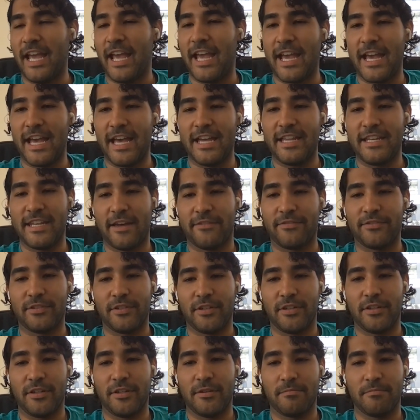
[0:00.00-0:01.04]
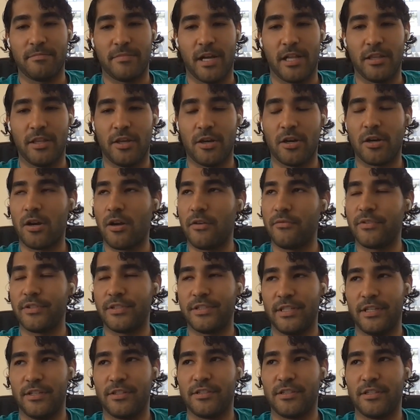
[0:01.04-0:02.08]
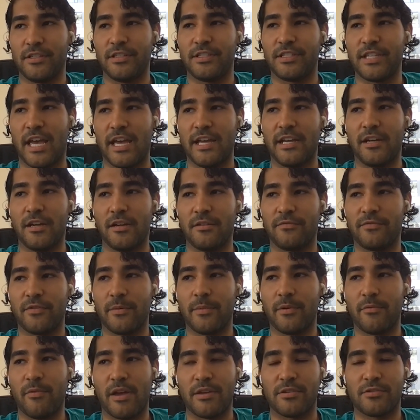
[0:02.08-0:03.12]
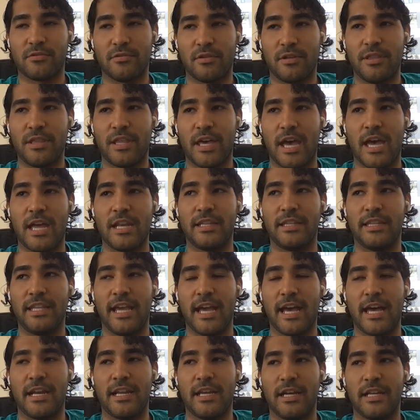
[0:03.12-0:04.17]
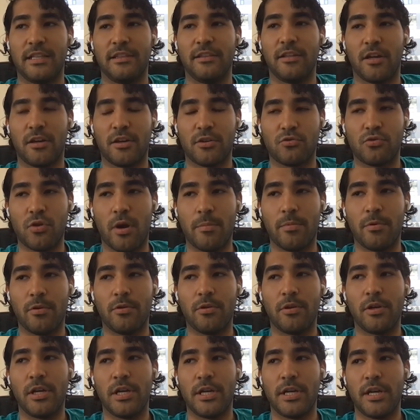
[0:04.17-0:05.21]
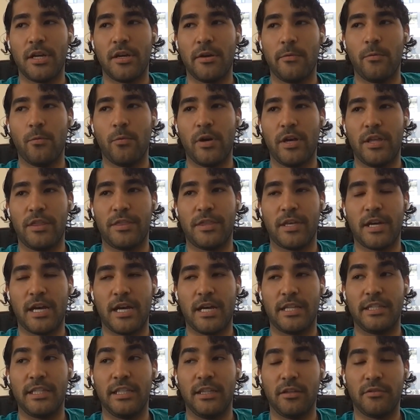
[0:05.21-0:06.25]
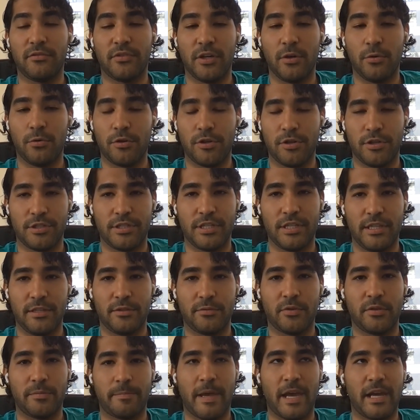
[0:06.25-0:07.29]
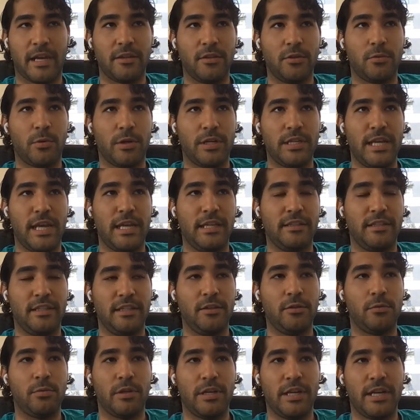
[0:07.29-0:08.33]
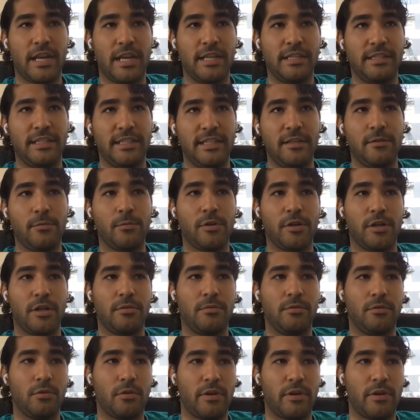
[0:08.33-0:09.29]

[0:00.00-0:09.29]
And after a lot of conversations, I heard from a restaurant that they had a lot of trouble with uh, delivery orders. And this was back in 2018, 2019, where